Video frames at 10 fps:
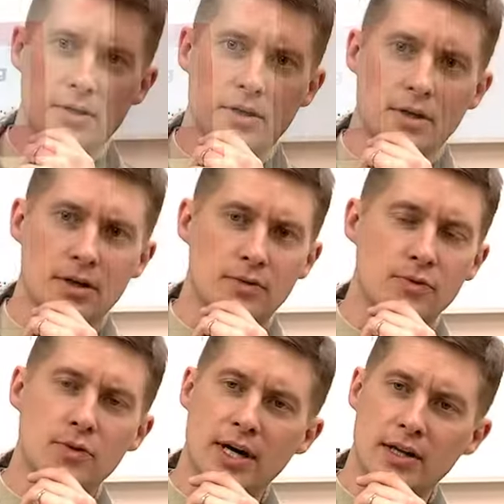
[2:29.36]
situation.
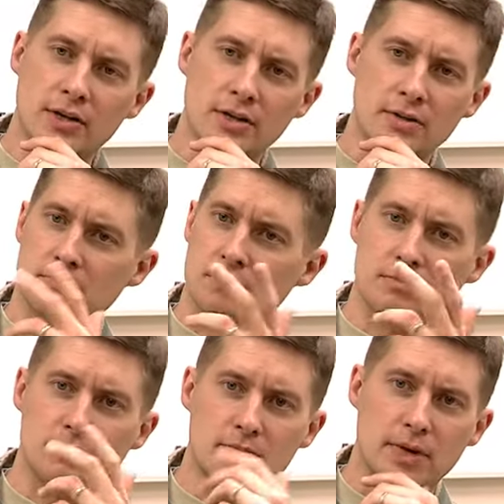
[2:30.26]
I was able to sit
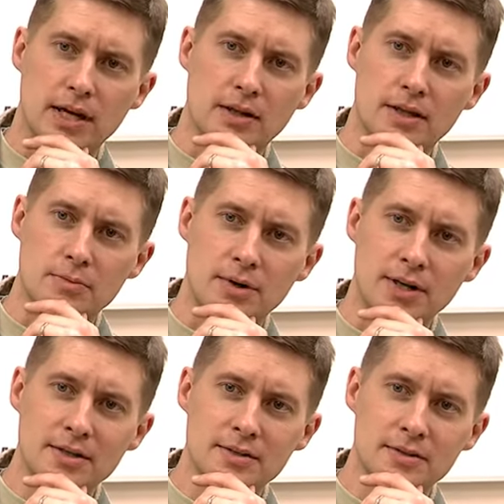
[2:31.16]
down with the chaplain,
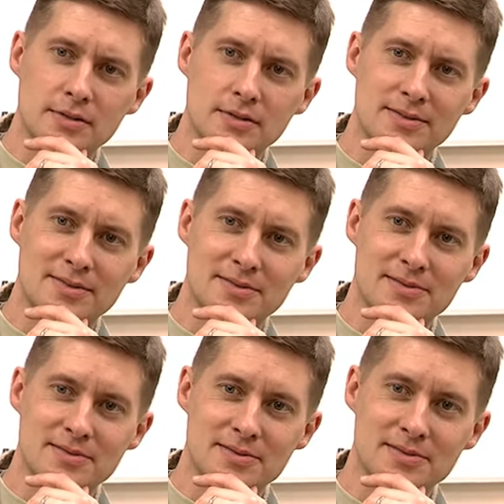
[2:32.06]
an open
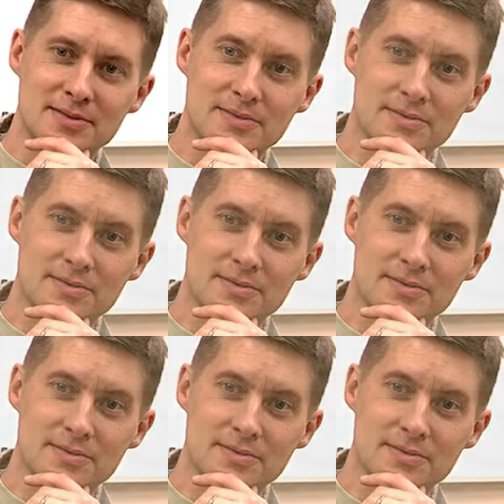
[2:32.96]
door,